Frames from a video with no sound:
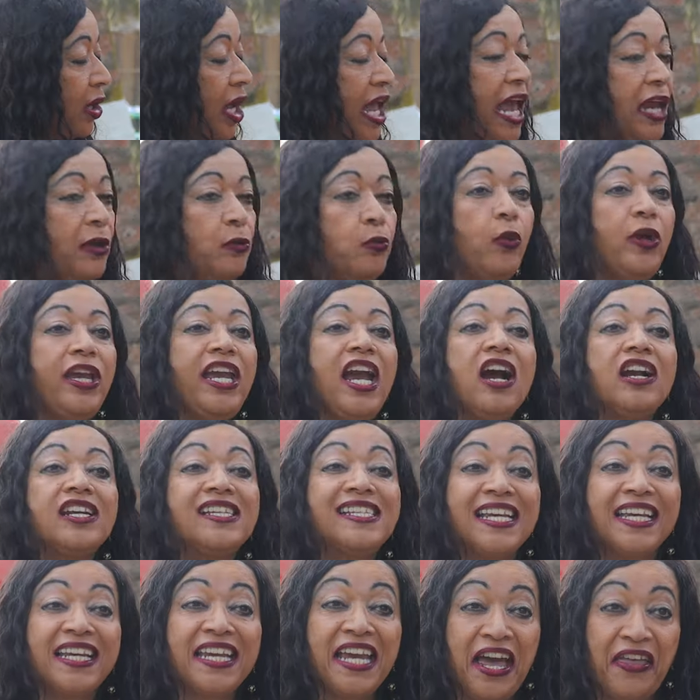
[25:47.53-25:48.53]
And we are
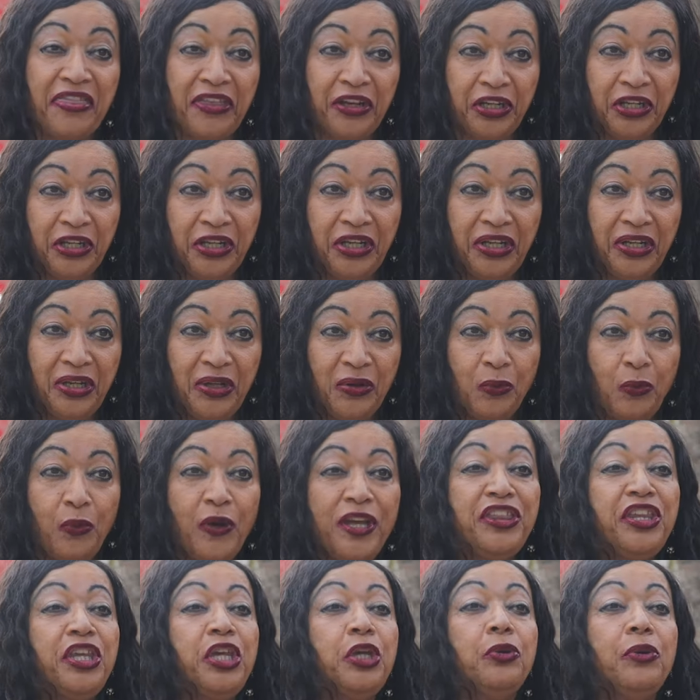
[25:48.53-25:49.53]
together
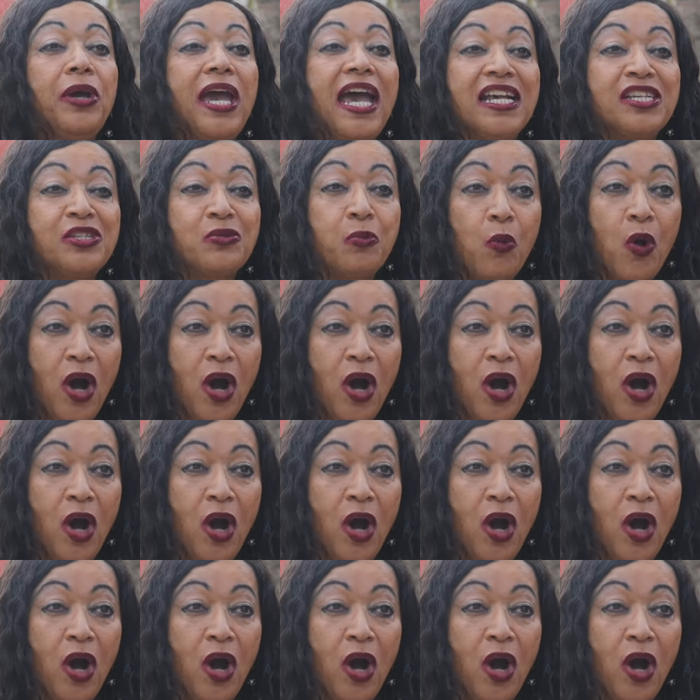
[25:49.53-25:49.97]
with you as